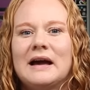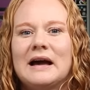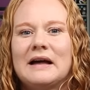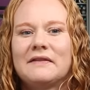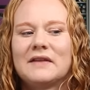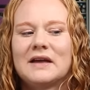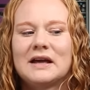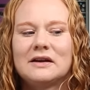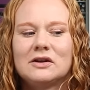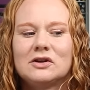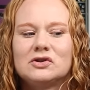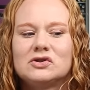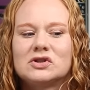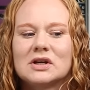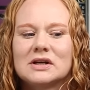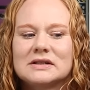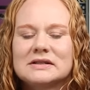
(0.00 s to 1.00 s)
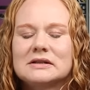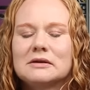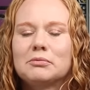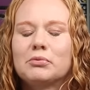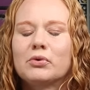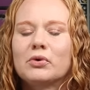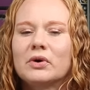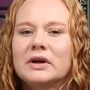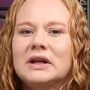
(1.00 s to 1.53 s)
And then
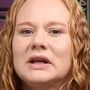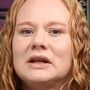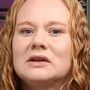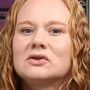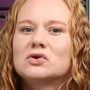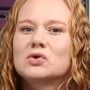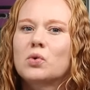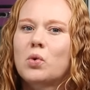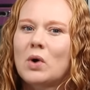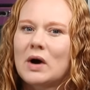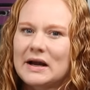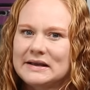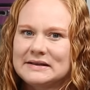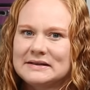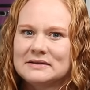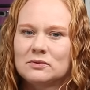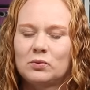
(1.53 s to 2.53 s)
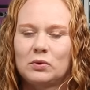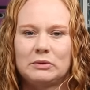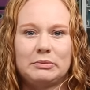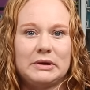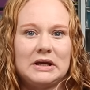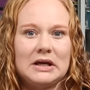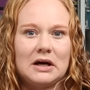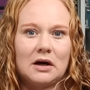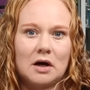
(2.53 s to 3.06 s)
just printing twice would
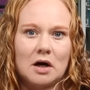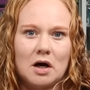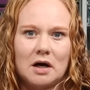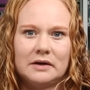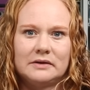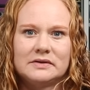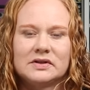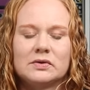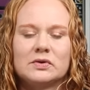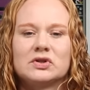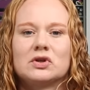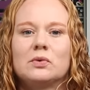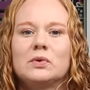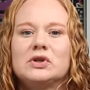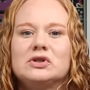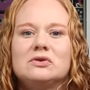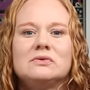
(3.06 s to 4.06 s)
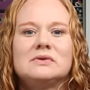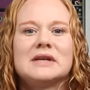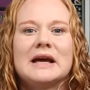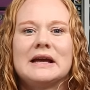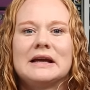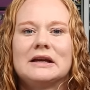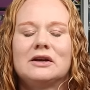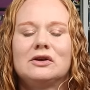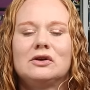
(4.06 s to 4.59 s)
be a con. So it's going to
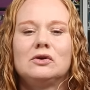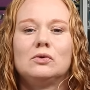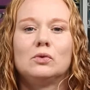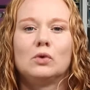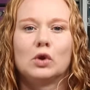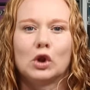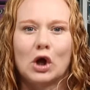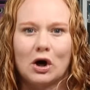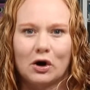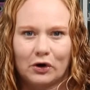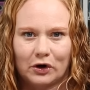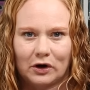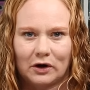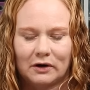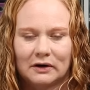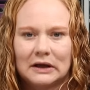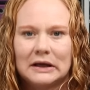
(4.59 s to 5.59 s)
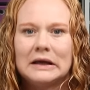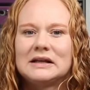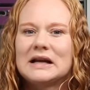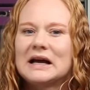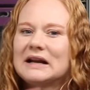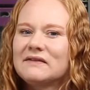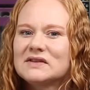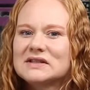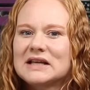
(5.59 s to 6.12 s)
take you longer.
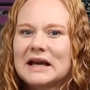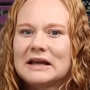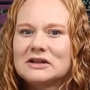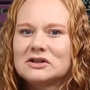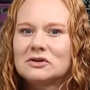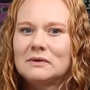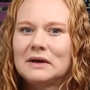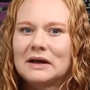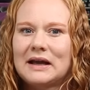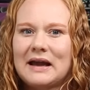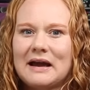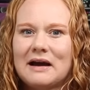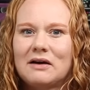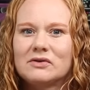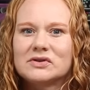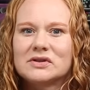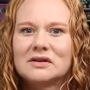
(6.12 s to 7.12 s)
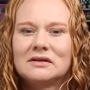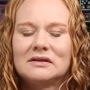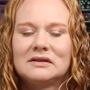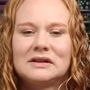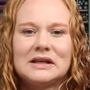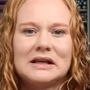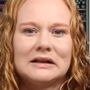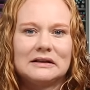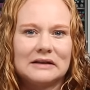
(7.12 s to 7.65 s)
Not even take into account
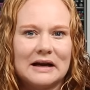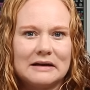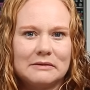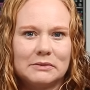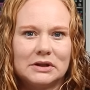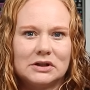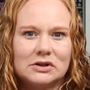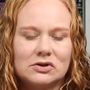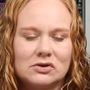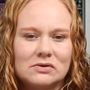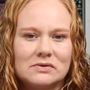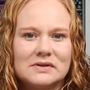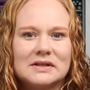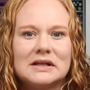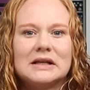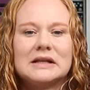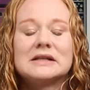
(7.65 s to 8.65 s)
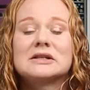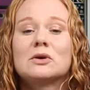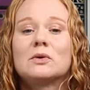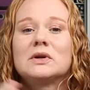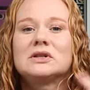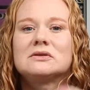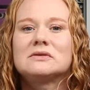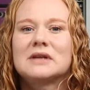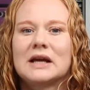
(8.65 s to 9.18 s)
the alignment issues. It is
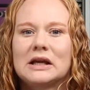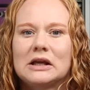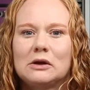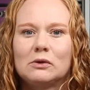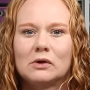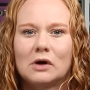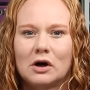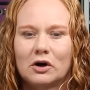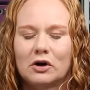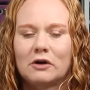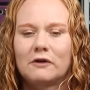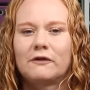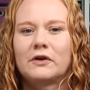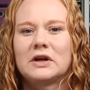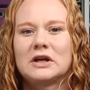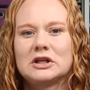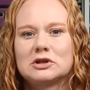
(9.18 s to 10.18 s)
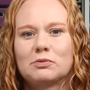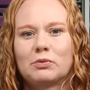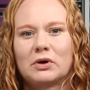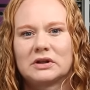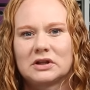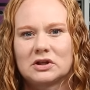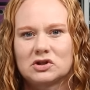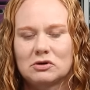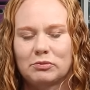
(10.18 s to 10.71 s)
going to take you longer for each
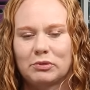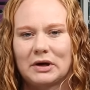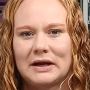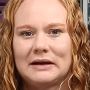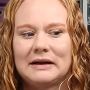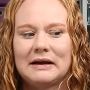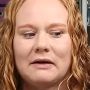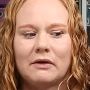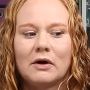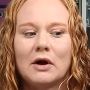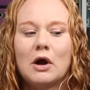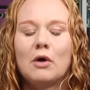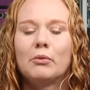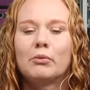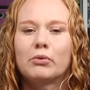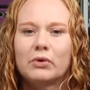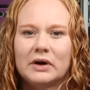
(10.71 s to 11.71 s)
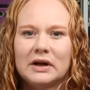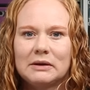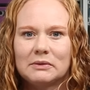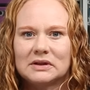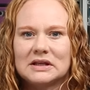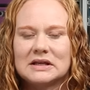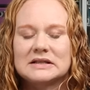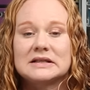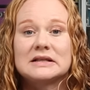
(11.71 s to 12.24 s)
print that you print. Now, printing
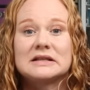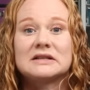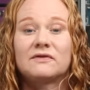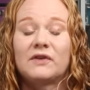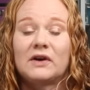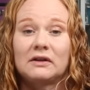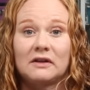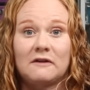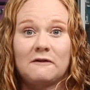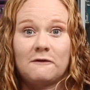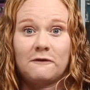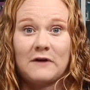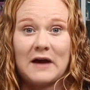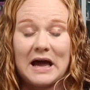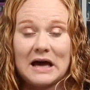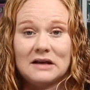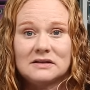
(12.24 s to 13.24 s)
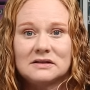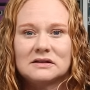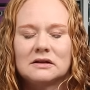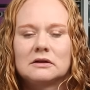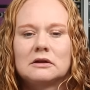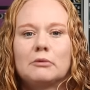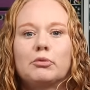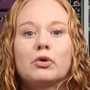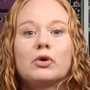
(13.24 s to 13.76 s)
with this is fairly
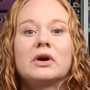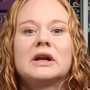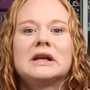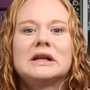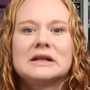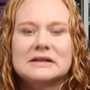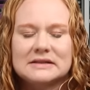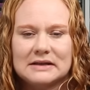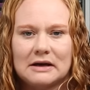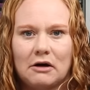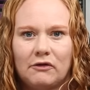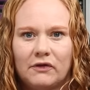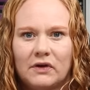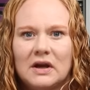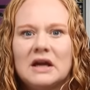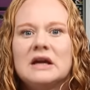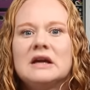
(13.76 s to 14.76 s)
fast. The printing itself